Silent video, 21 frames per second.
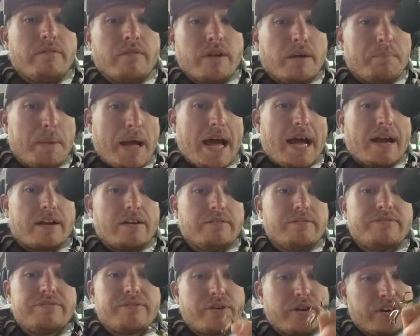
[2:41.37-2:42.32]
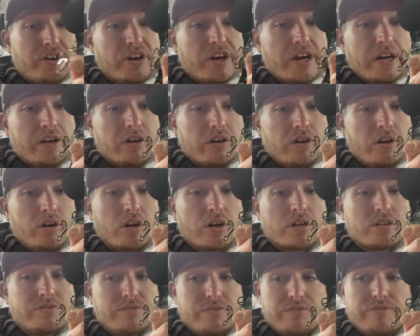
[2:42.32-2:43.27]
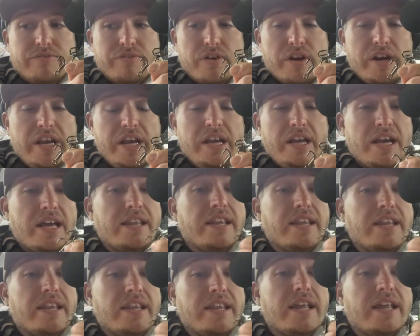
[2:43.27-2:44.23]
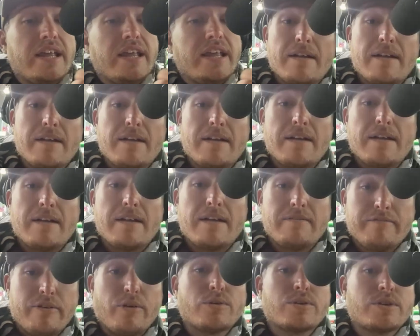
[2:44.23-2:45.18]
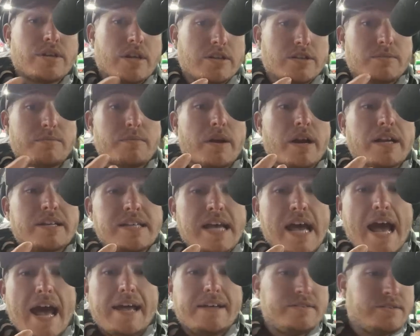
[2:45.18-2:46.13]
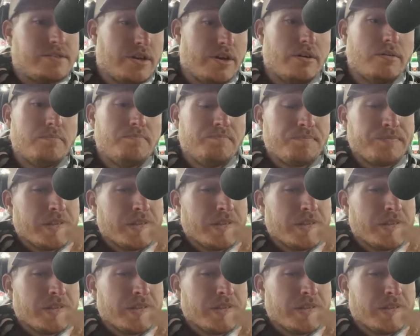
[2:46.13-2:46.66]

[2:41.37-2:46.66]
a pack of Critter Getter hooks for free, and then the Folks Custom Cranks hat. So